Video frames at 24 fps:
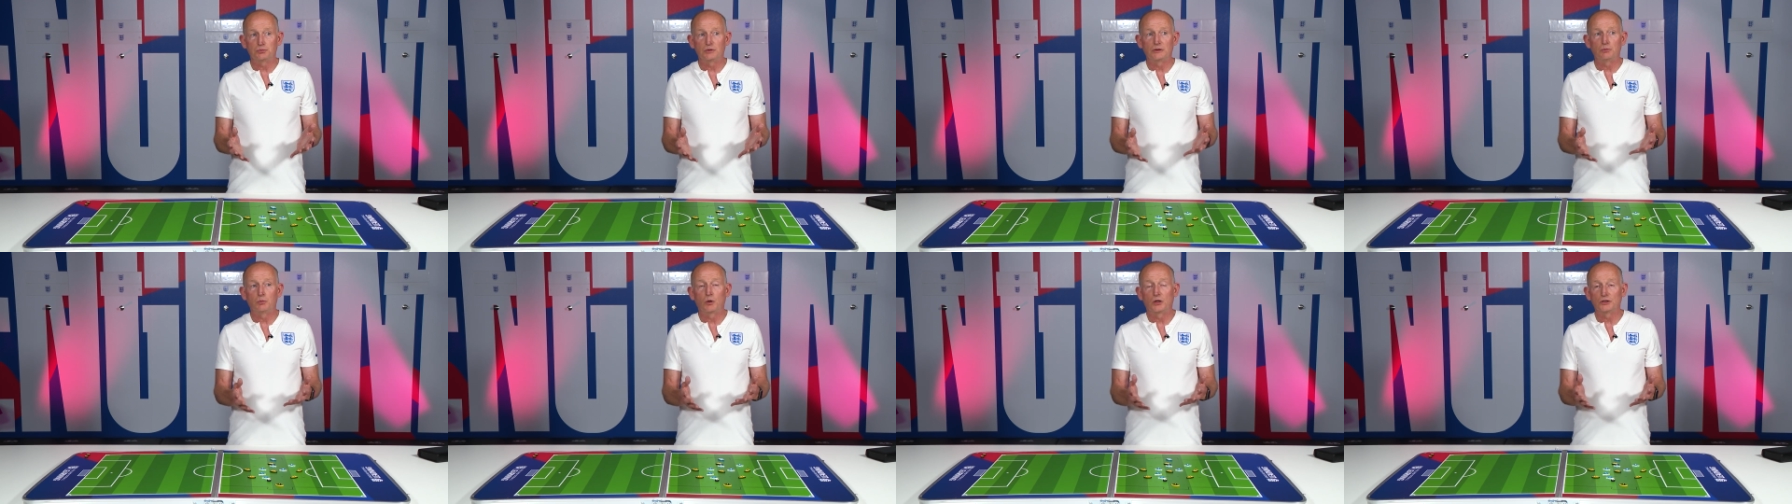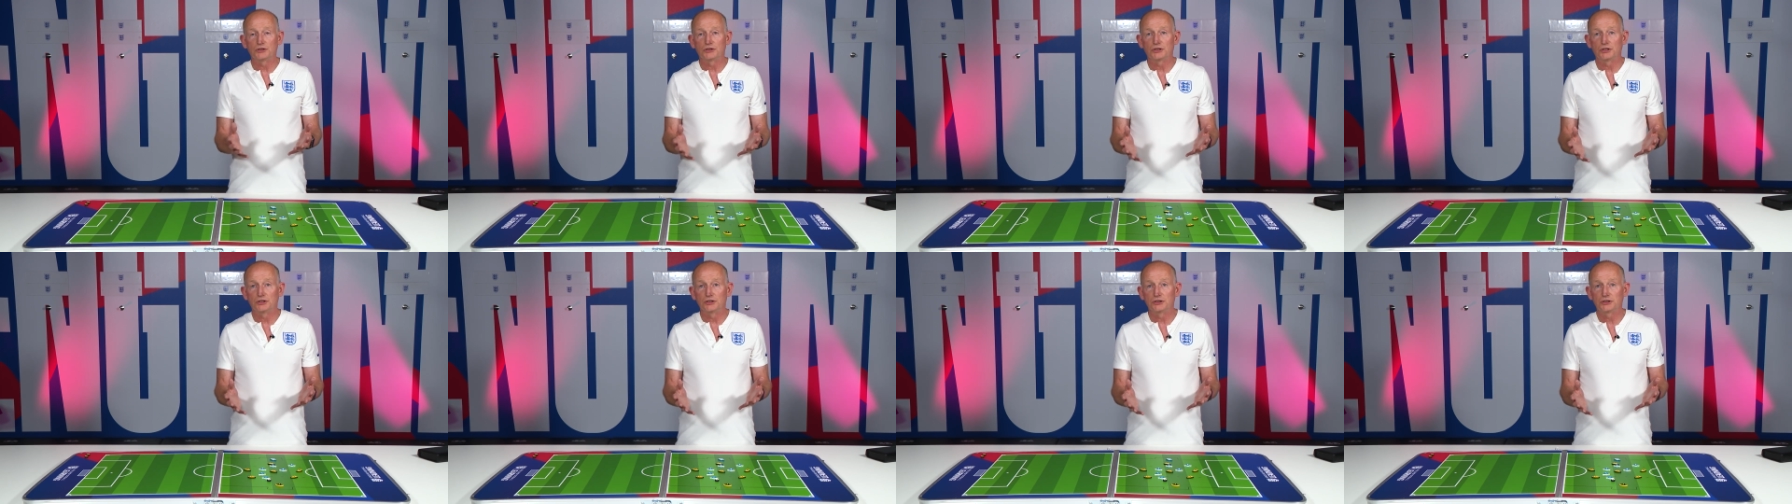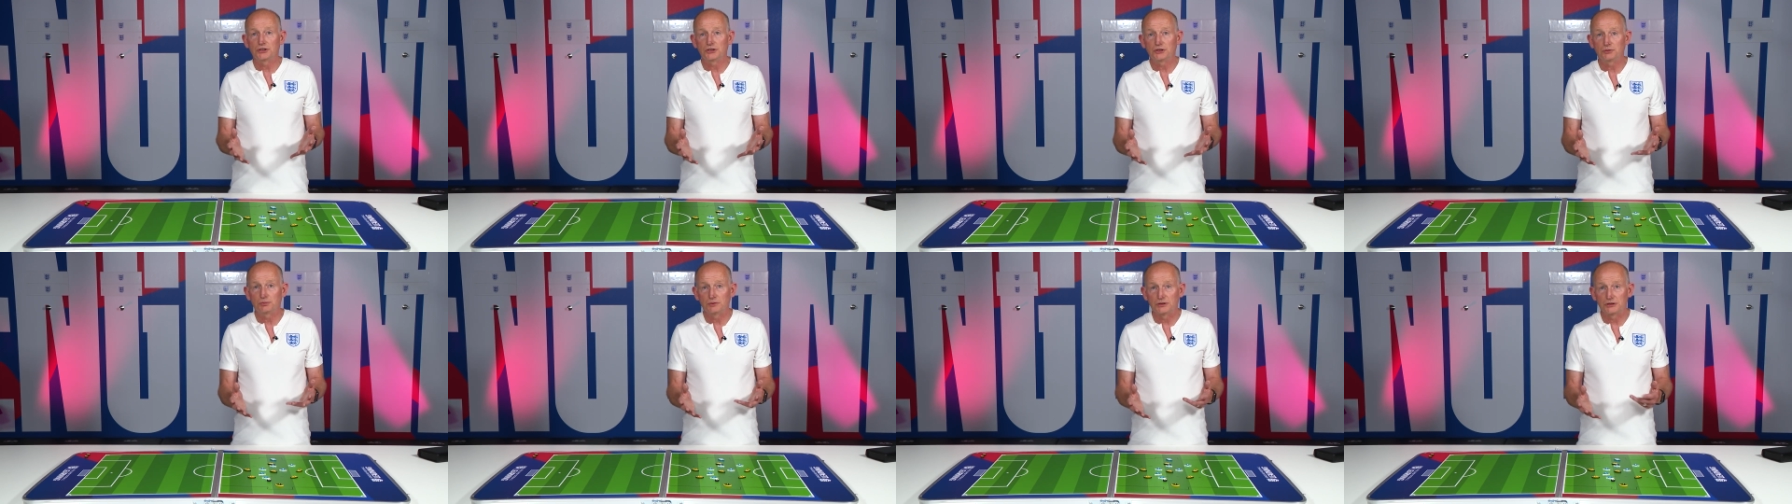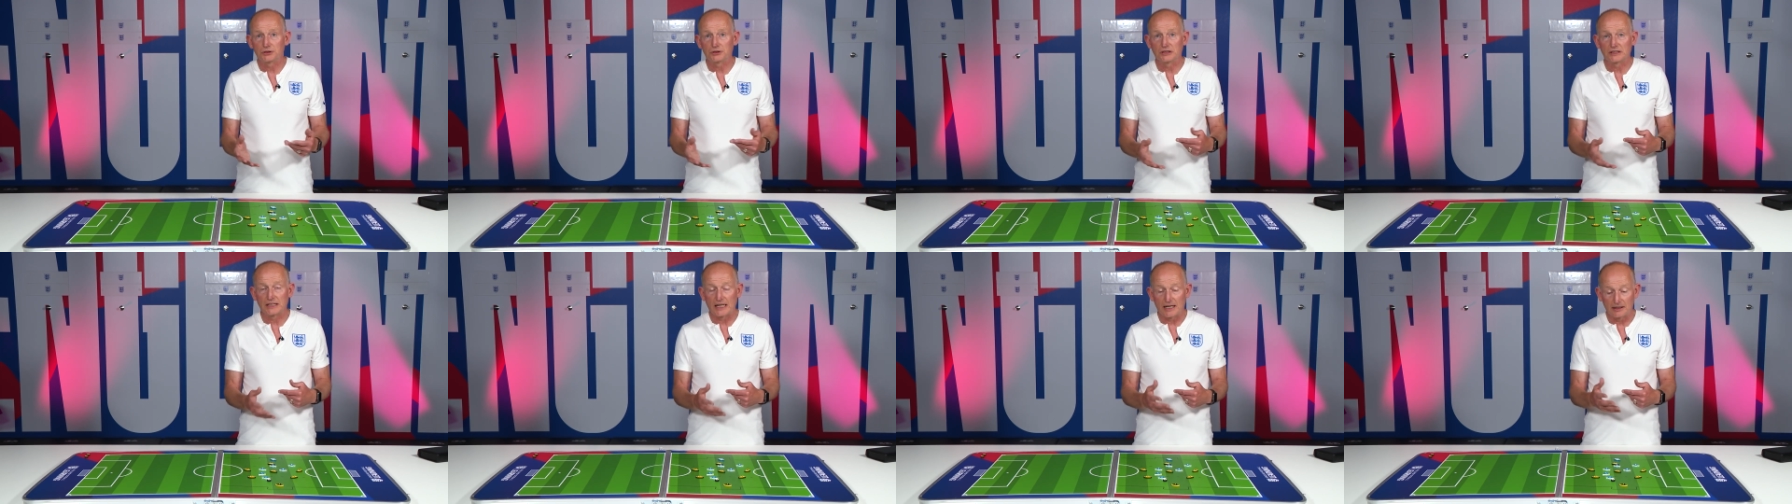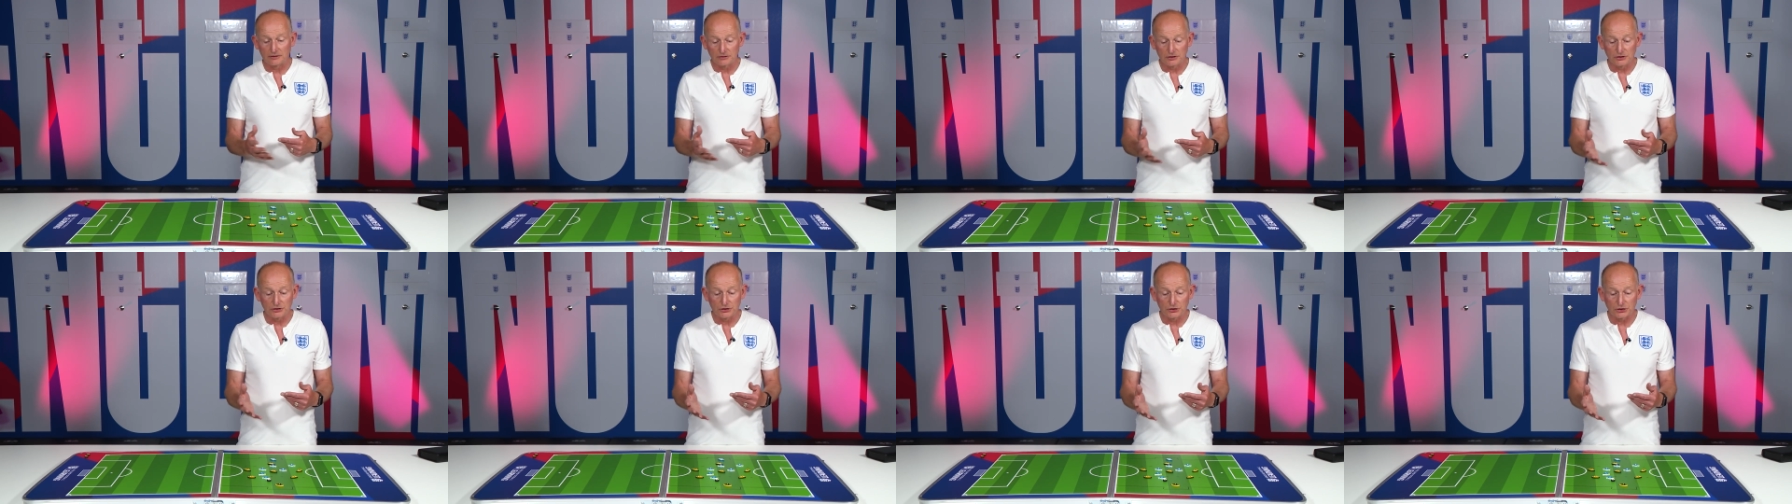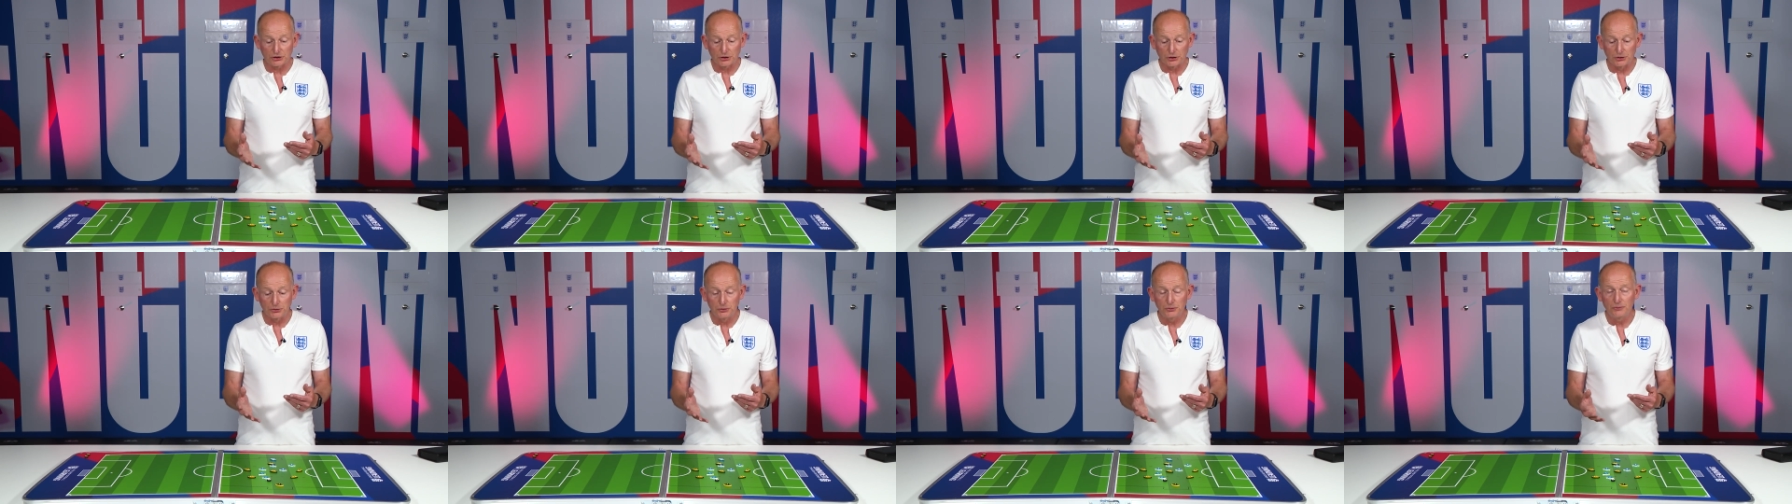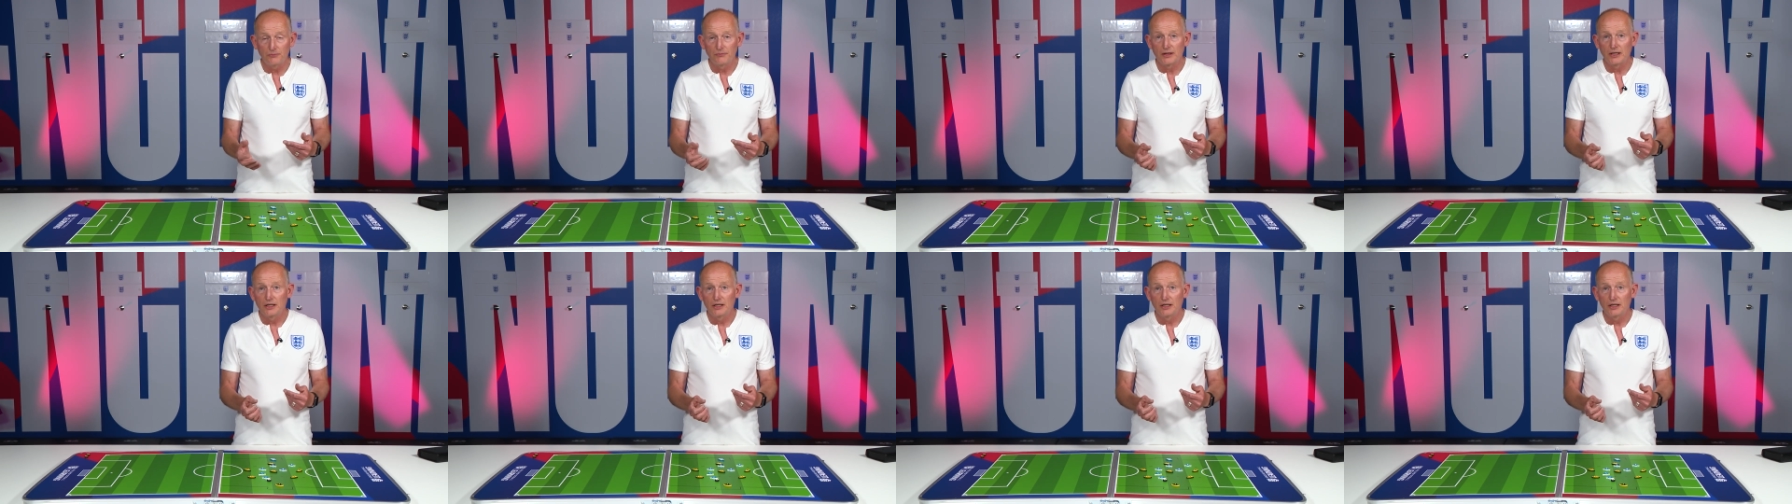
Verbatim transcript: with one touch, which could count as two.